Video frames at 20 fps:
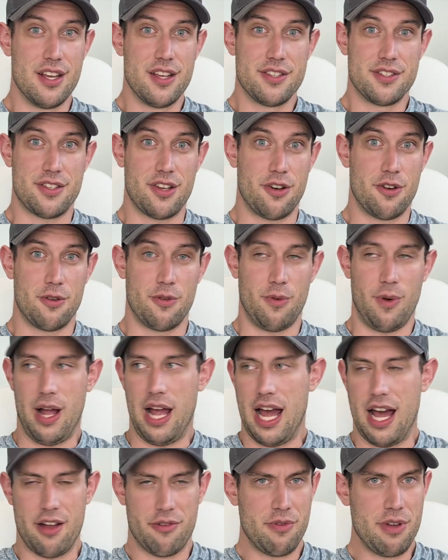So
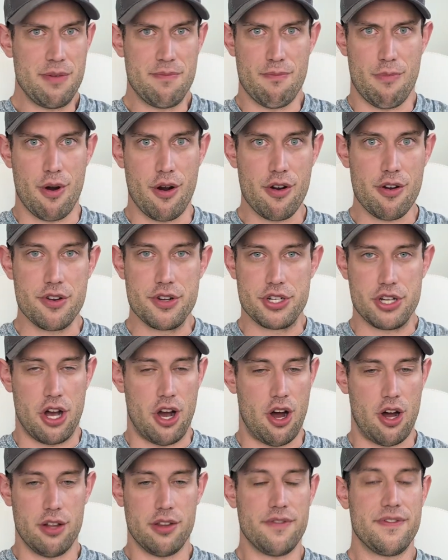how do we merge
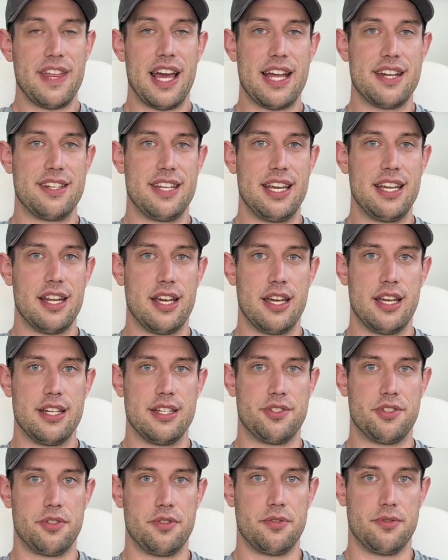all of that data
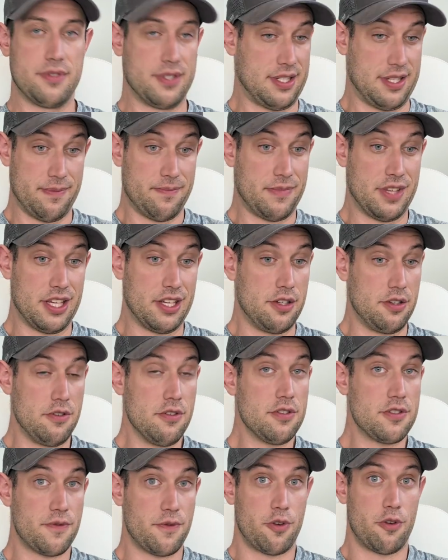into something
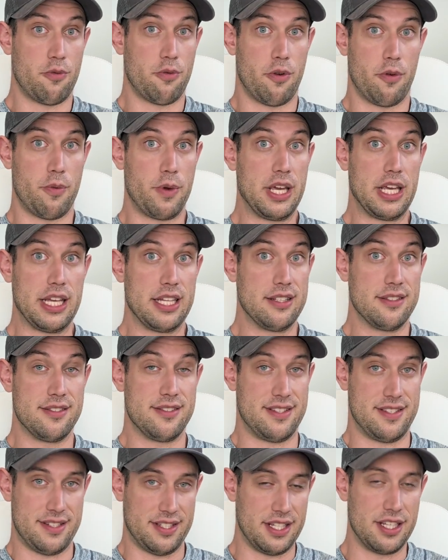useful where we
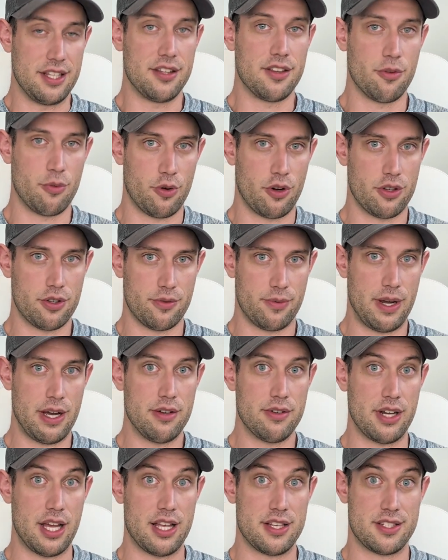can see the world
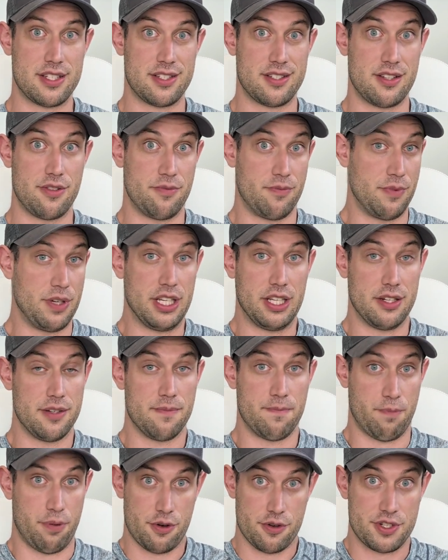around us, that we
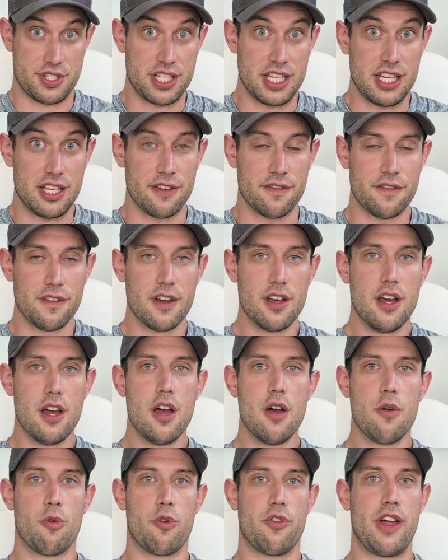can perceive?
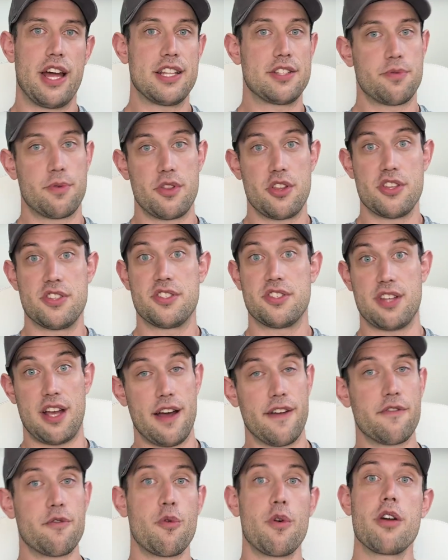Well, that's where the
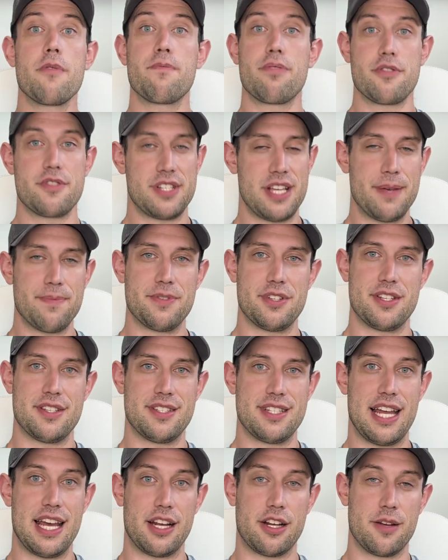software perception
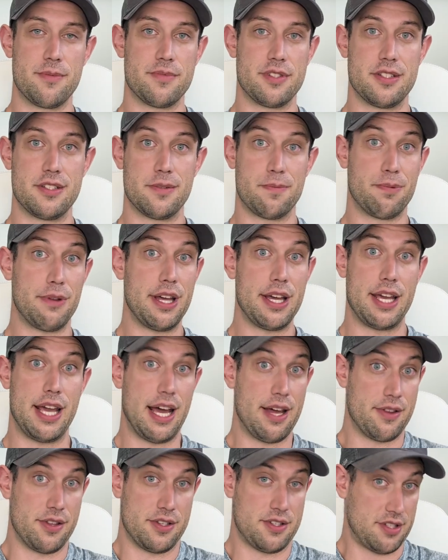stack comes into play and
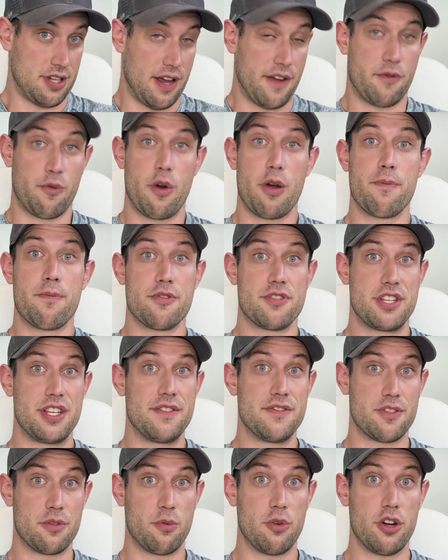how the software
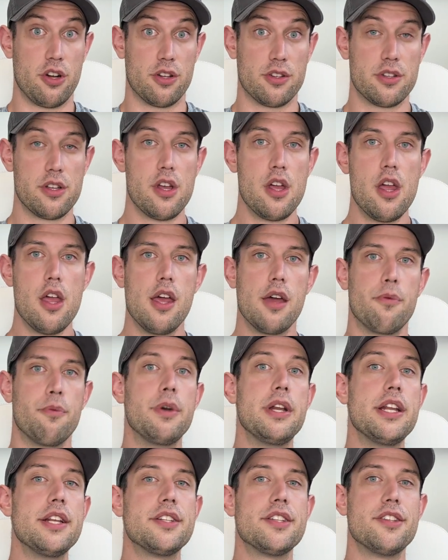perceives the world.
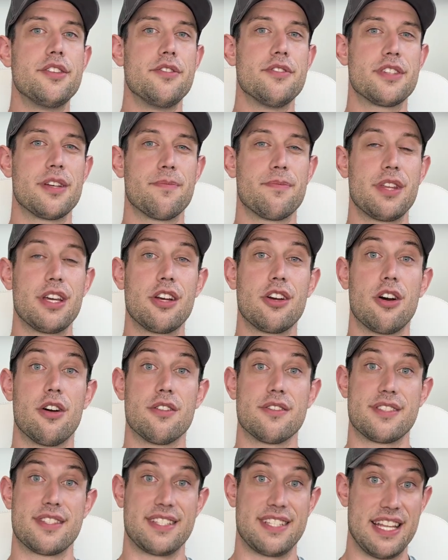We need to do something
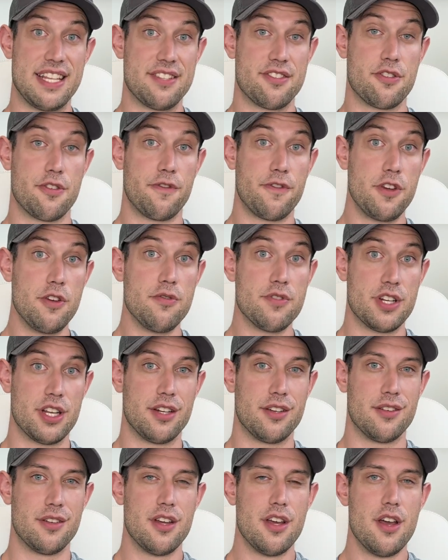called sensor
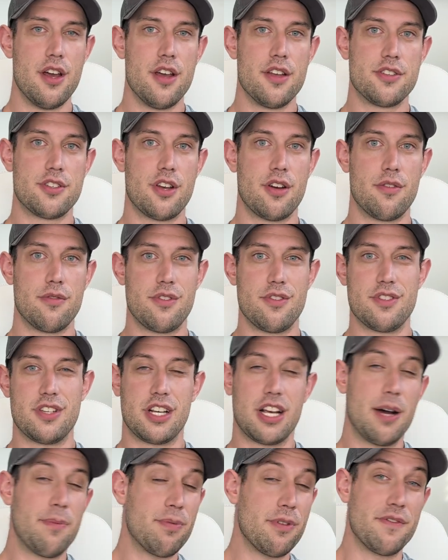fusion. So there's a
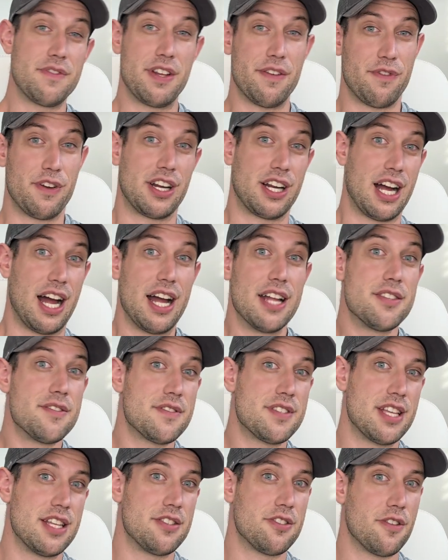couple of different kinds
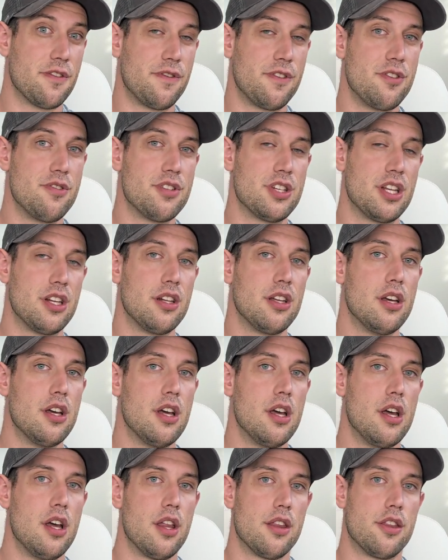of sensor fusion.
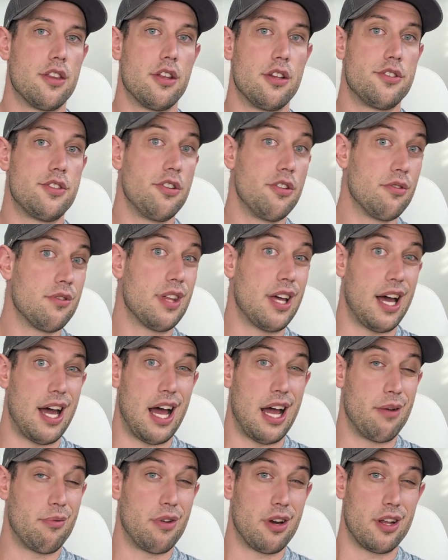The two that
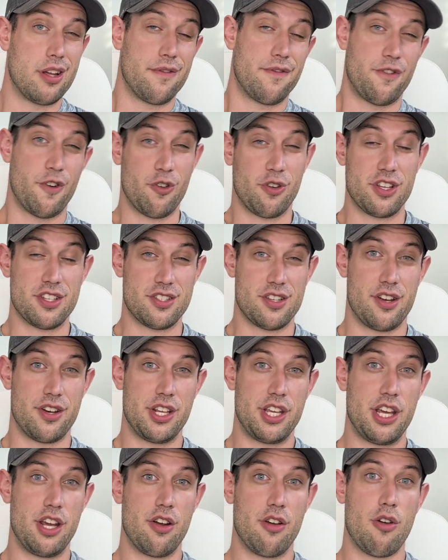I want to focus
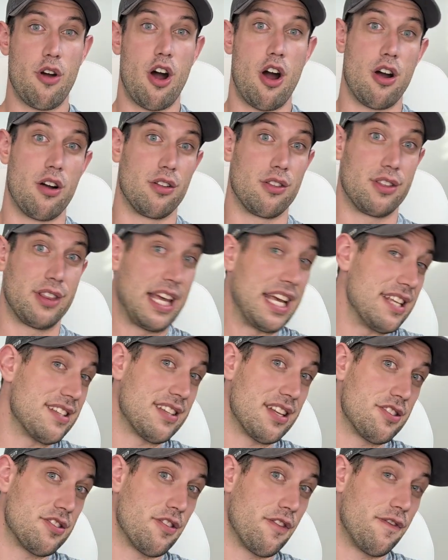on here are late
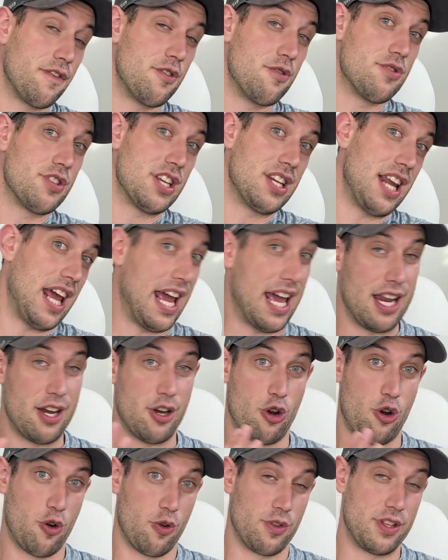sensor fusion
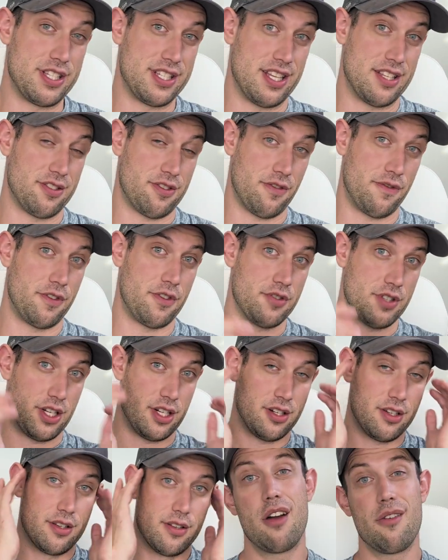and early sensor
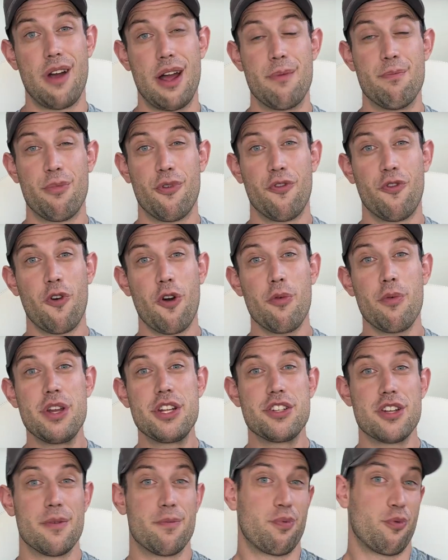fusion. All right, before
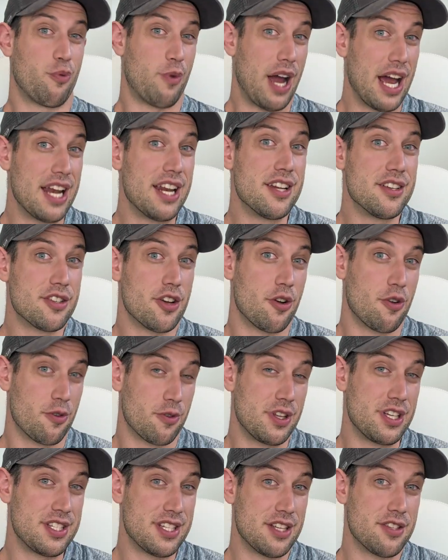we jump right into
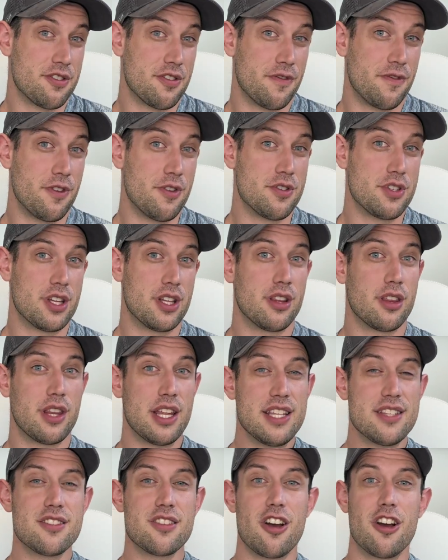early sensor fusion,
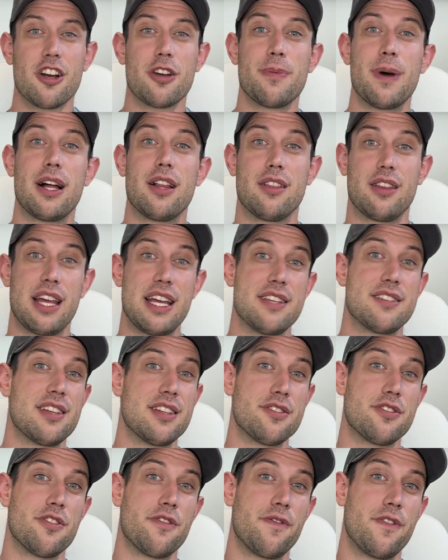let's talk about late
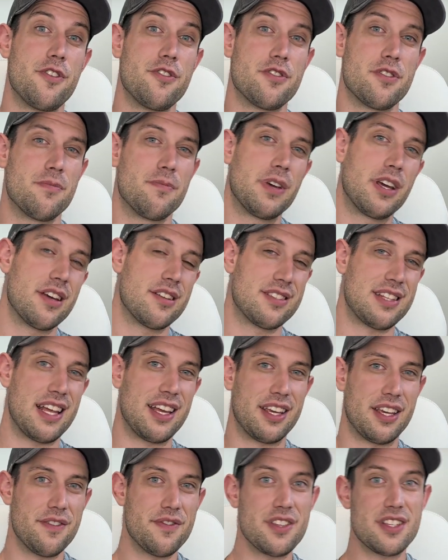sensor fusion because
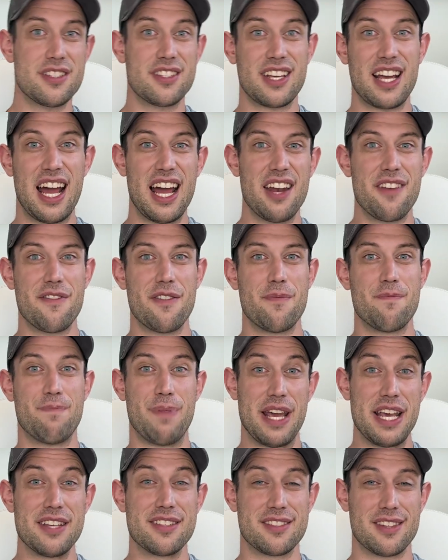that gives us kind of a
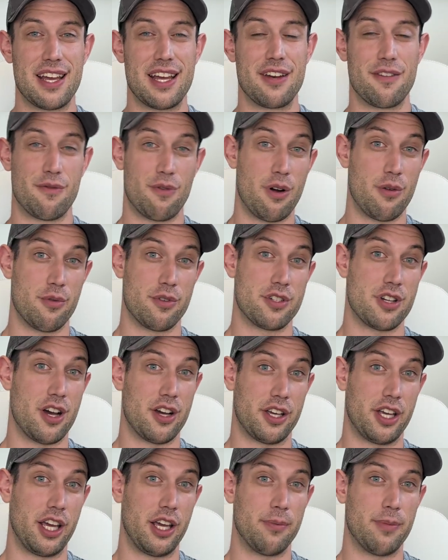baseline of what we're
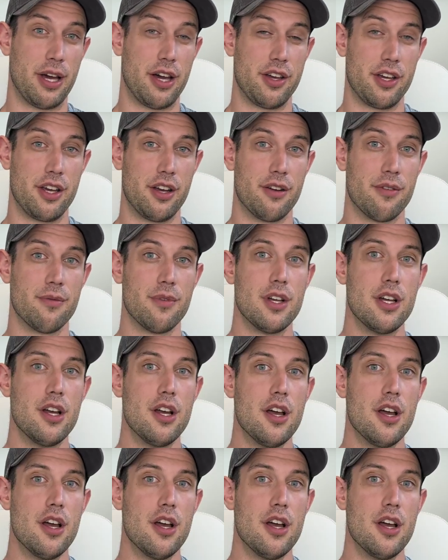talking about here.